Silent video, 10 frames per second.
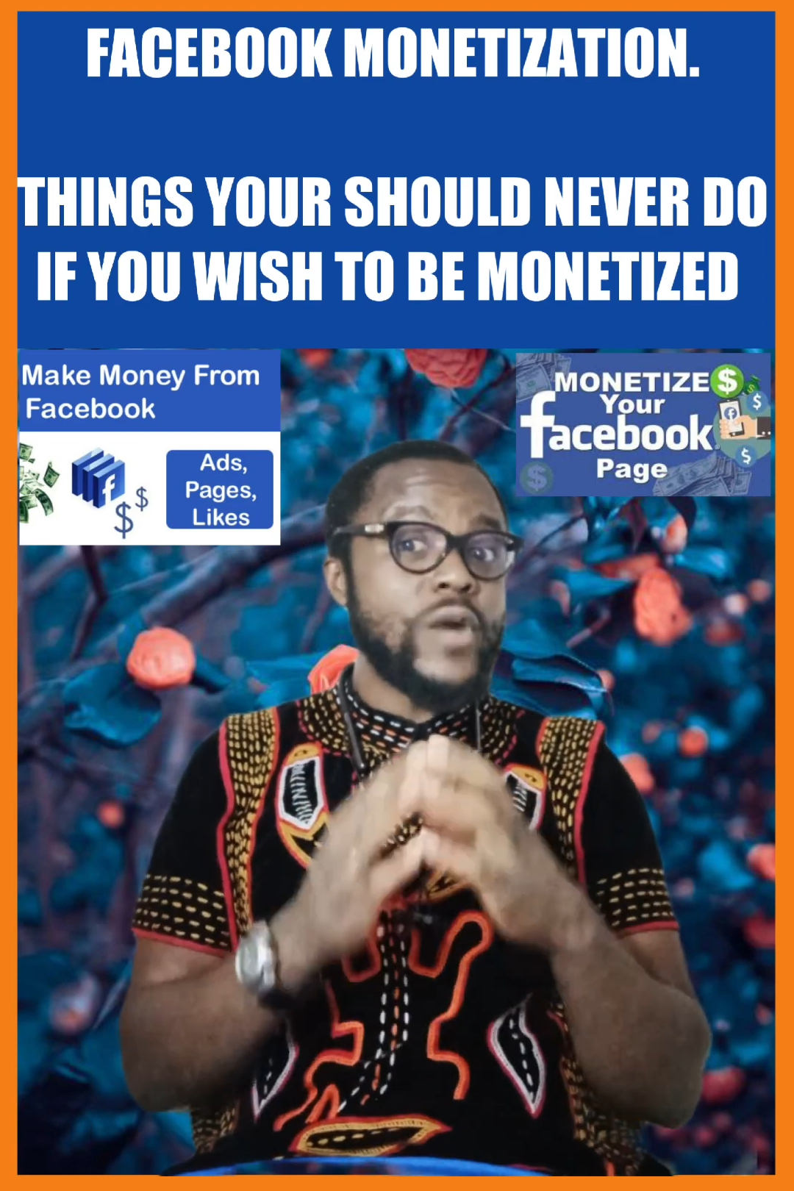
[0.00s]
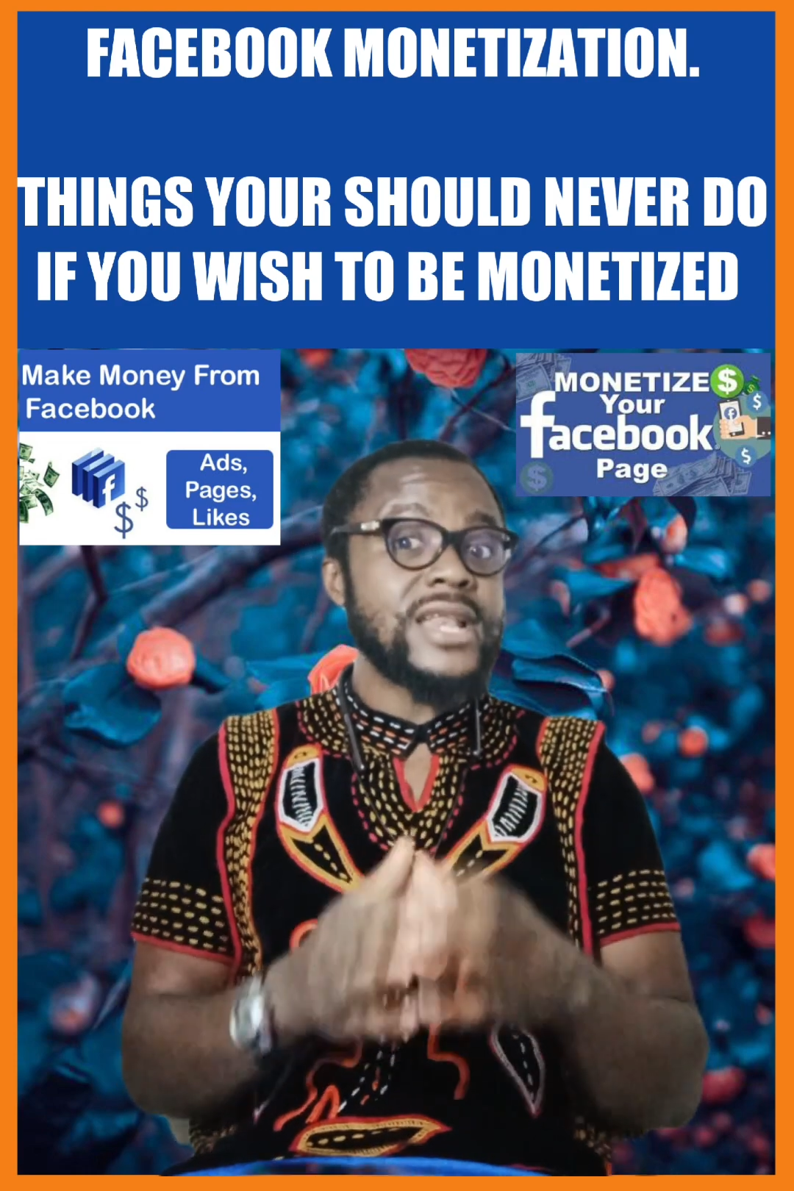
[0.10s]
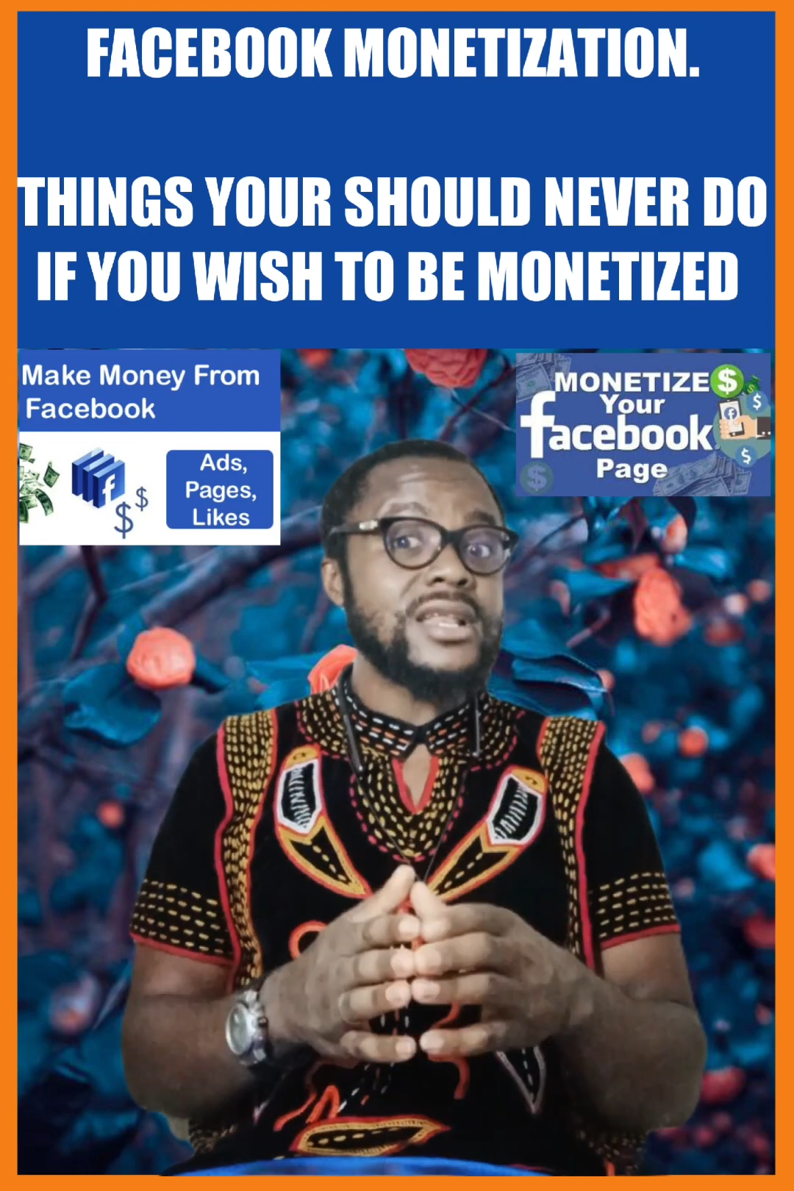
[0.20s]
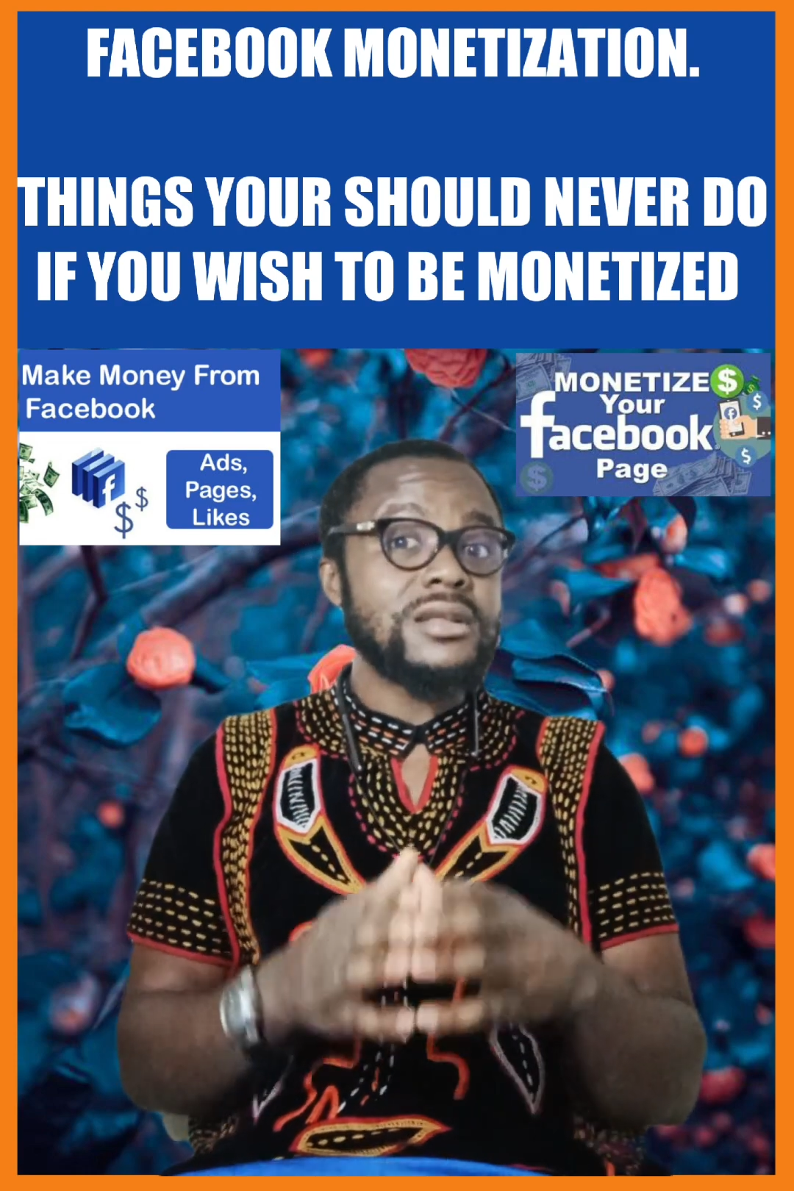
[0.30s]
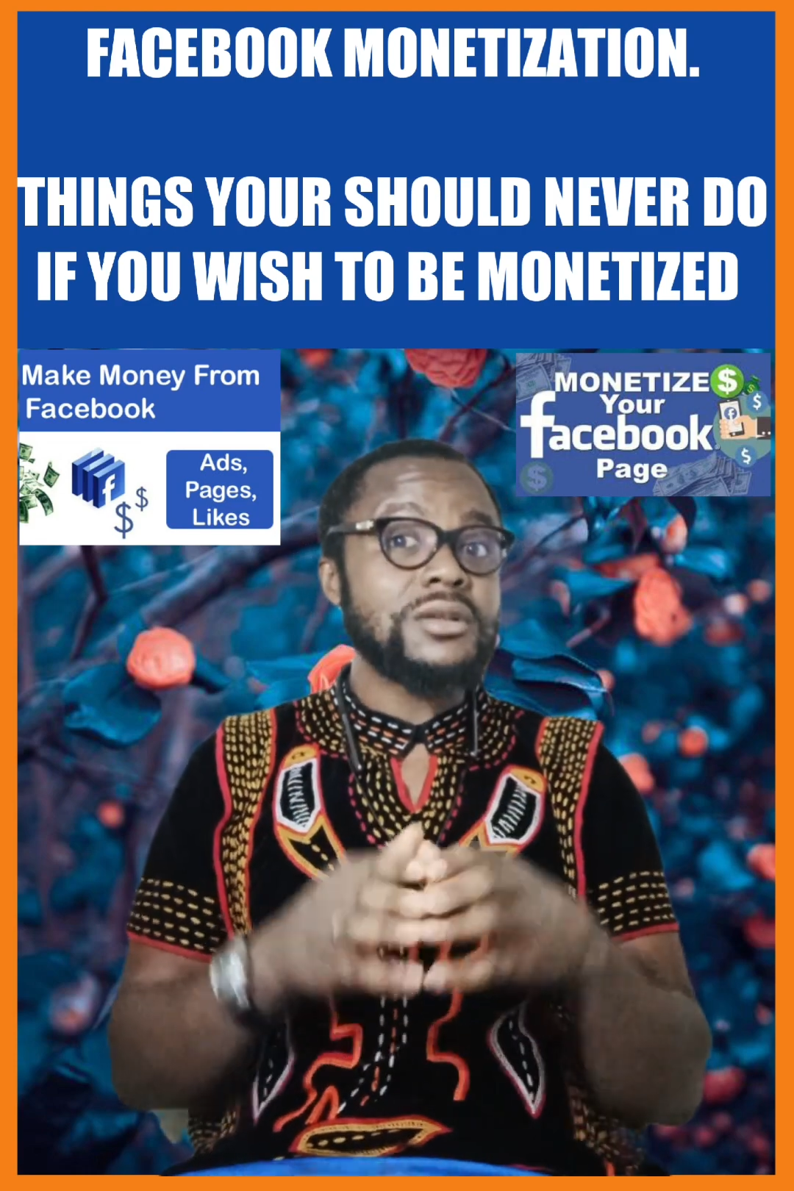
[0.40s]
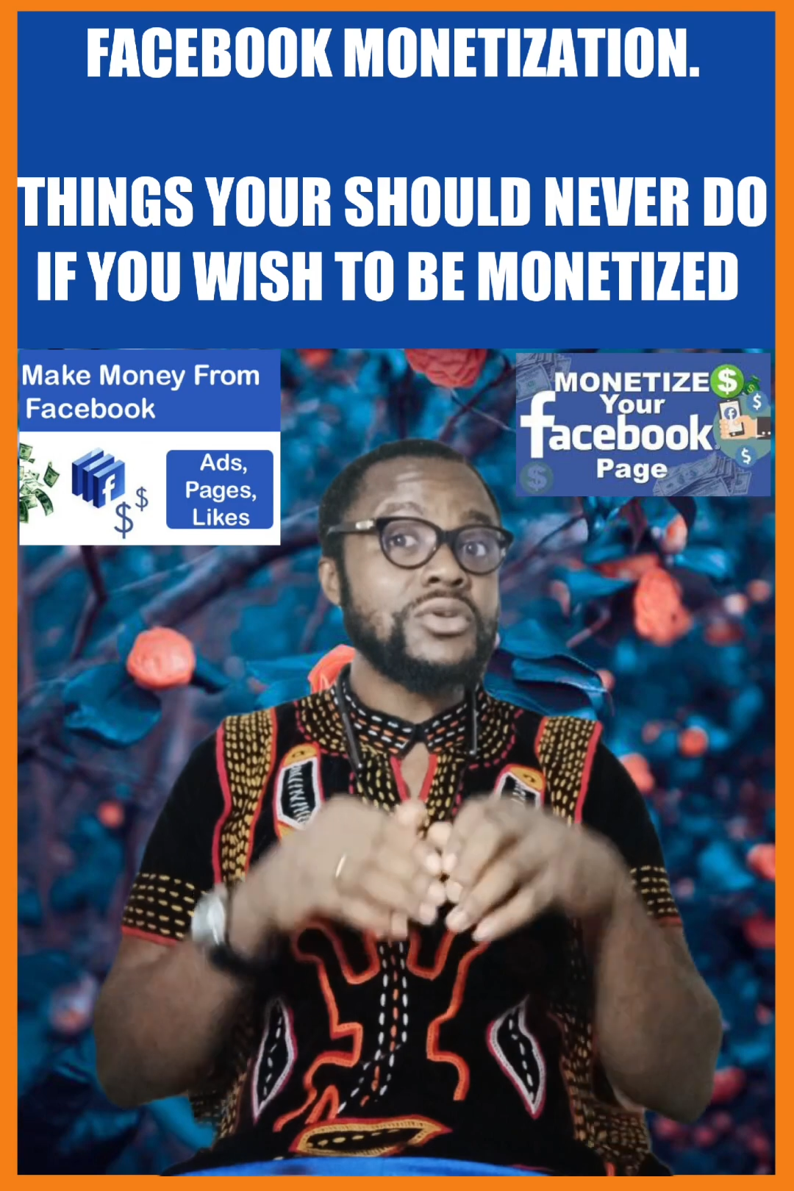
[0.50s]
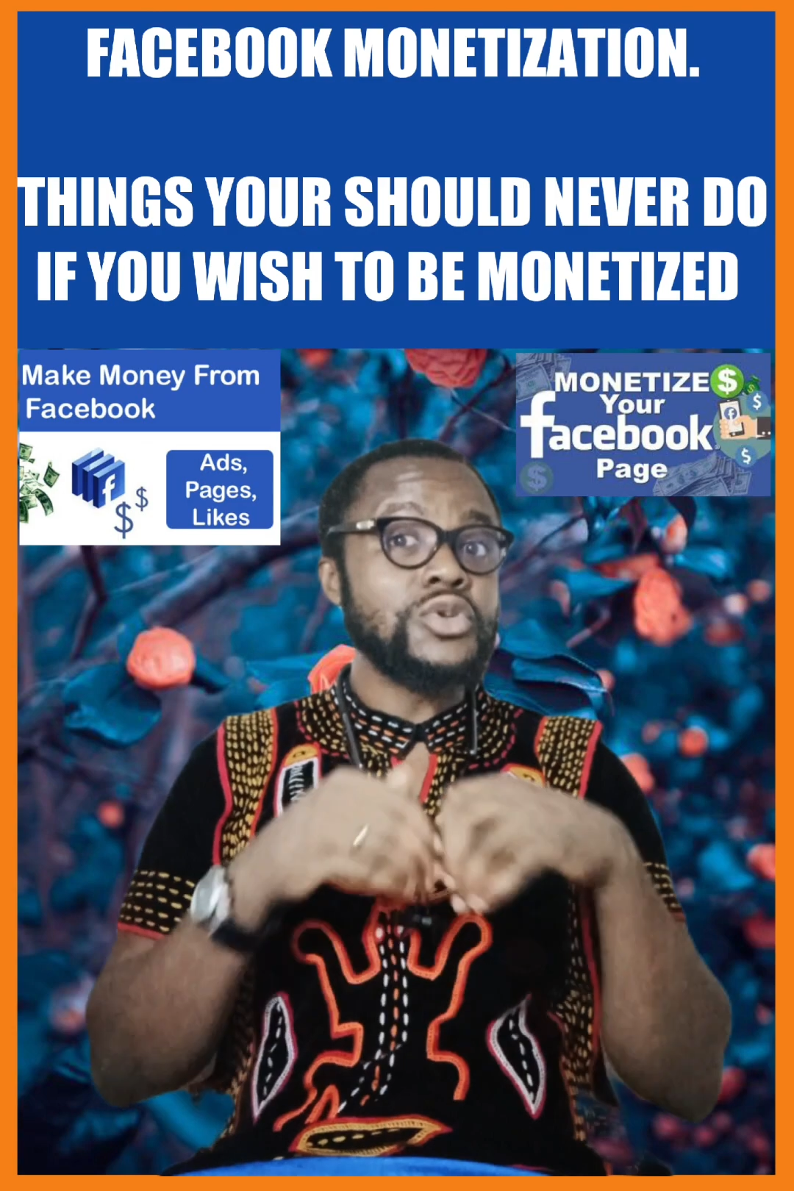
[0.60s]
when